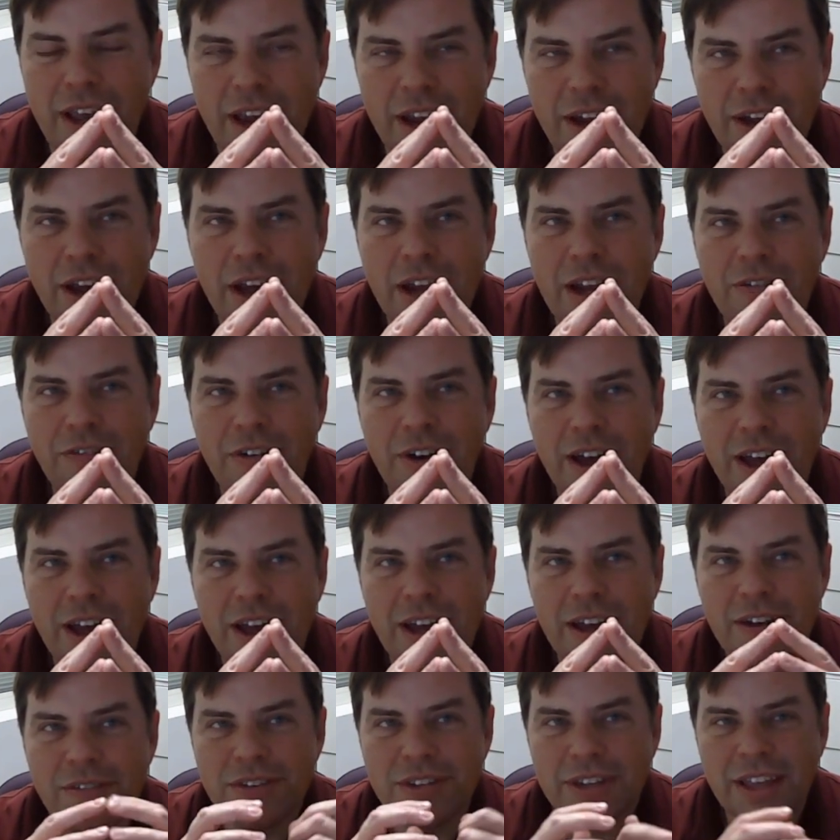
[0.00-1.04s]

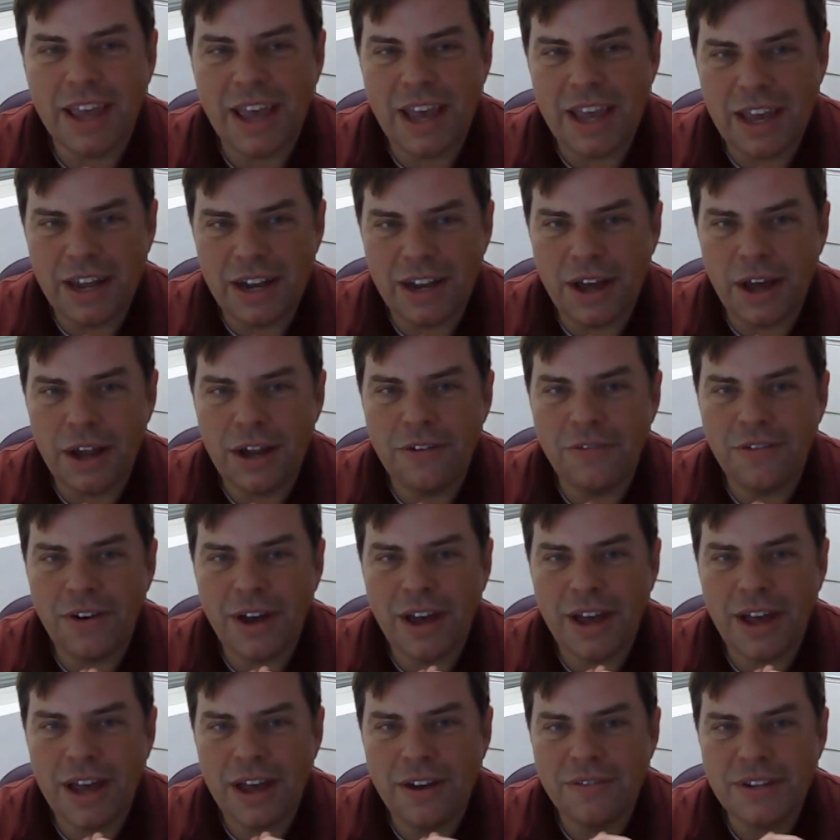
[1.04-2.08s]
N95s,
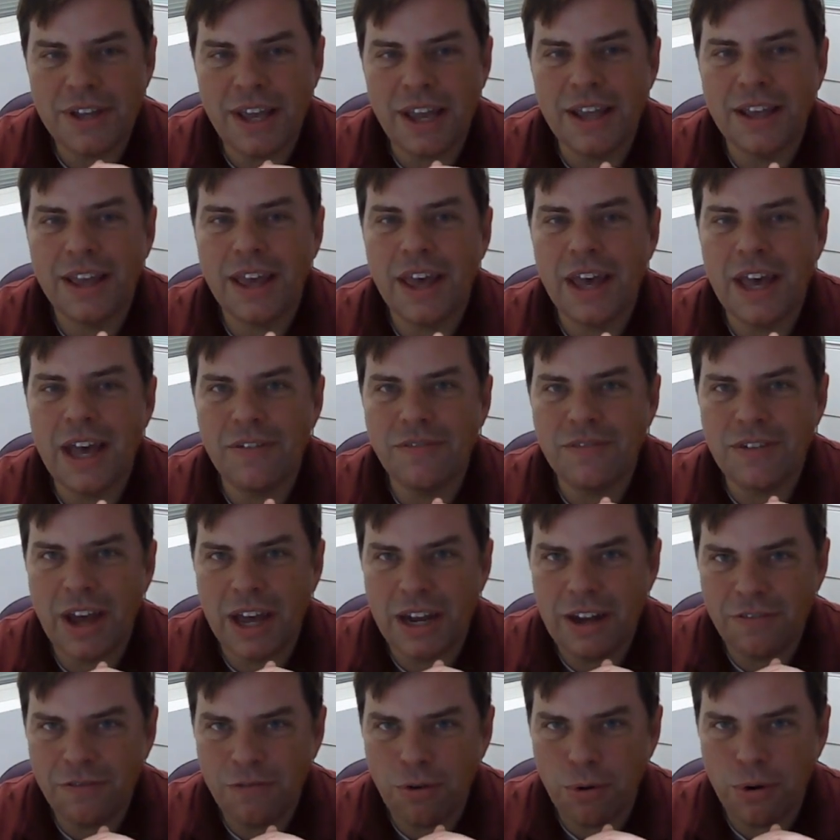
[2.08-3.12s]
KN95s, and
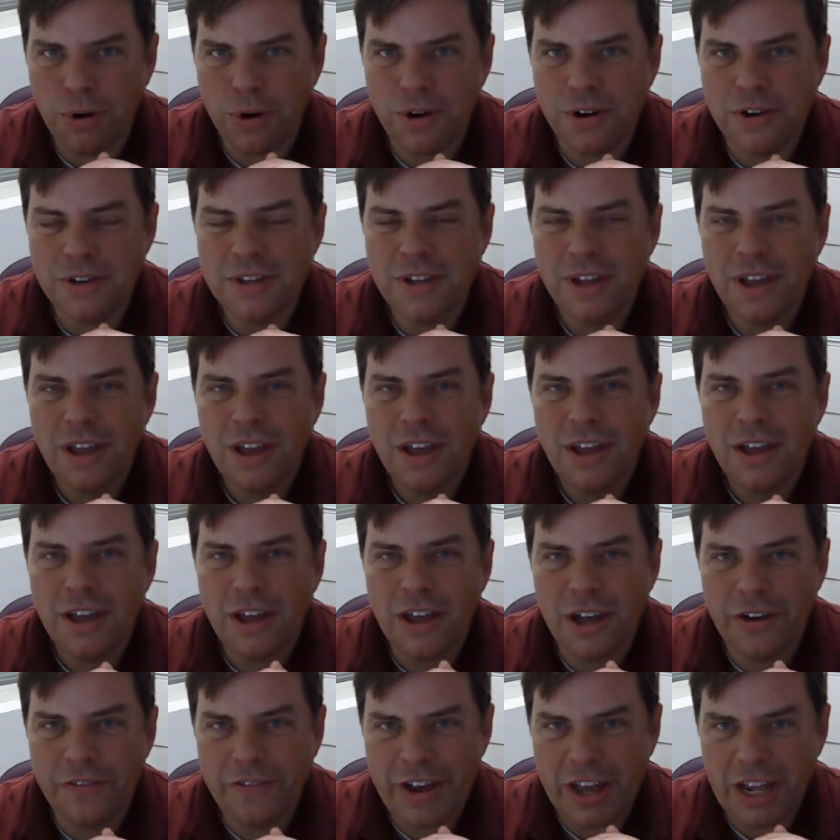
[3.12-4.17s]
KF94s
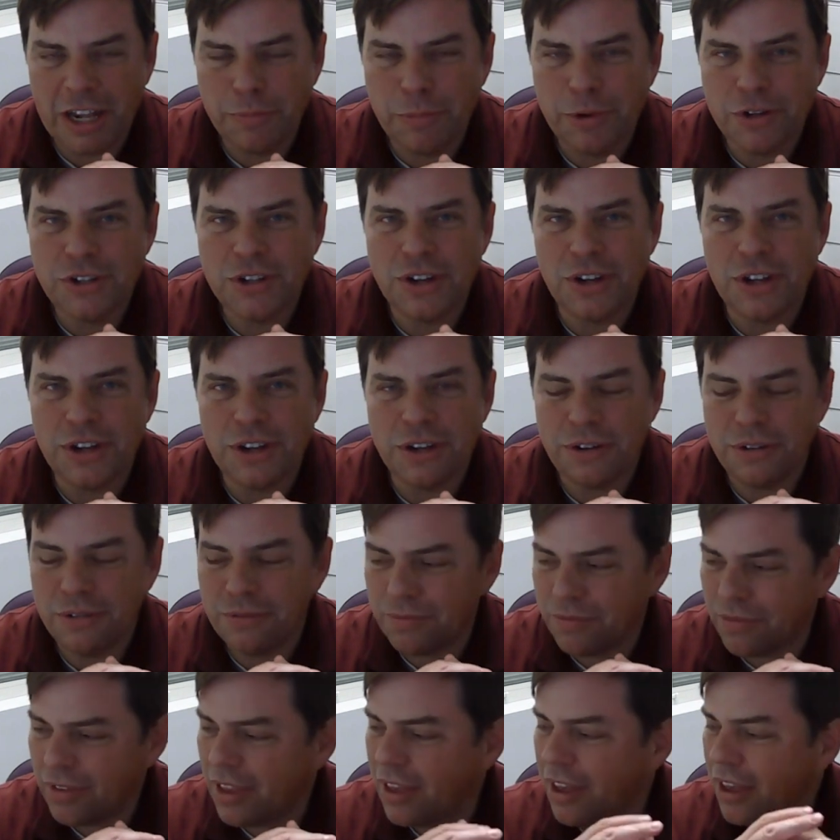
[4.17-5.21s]
available to you.